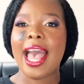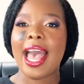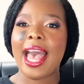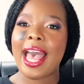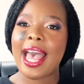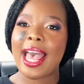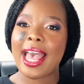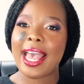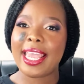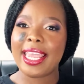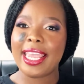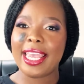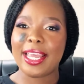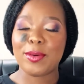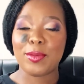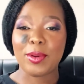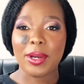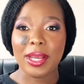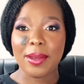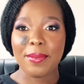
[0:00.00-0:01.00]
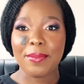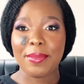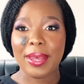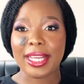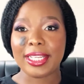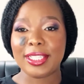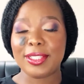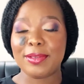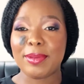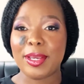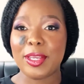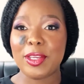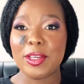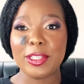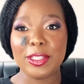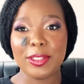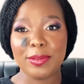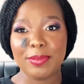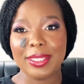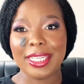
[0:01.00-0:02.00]
Hi, and welcome back to my
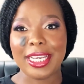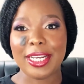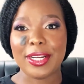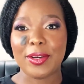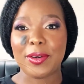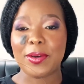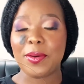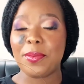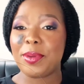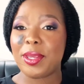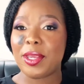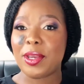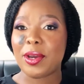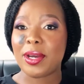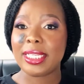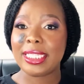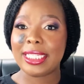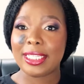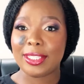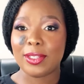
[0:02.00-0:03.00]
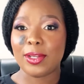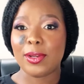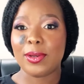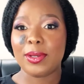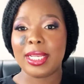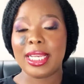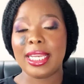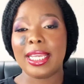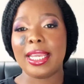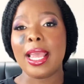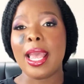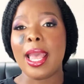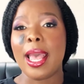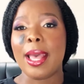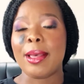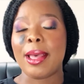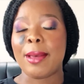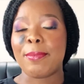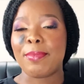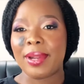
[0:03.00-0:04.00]
YouTube channel, Beyond Techsolutely,
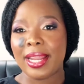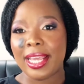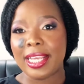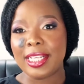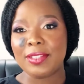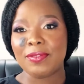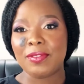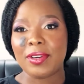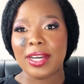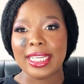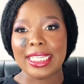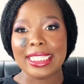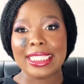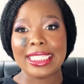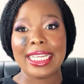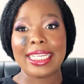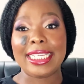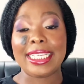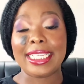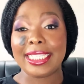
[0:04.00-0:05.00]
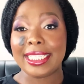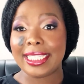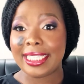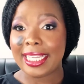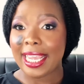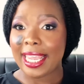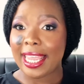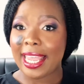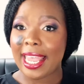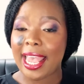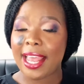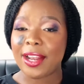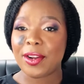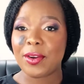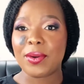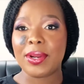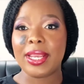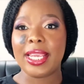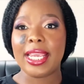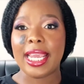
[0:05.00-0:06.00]
a place for understanding tech and
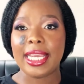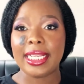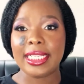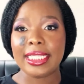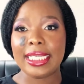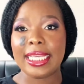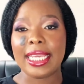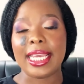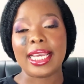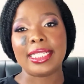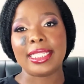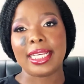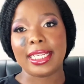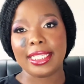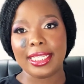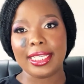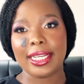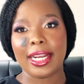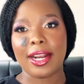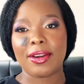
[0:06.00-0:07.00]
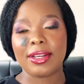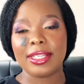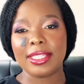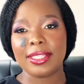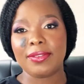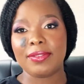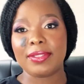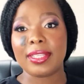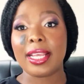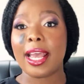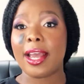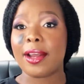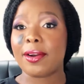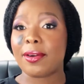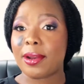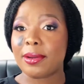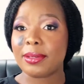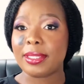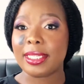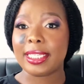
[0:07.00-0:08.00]
creating exciting narratives
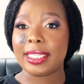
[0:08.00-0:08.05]
around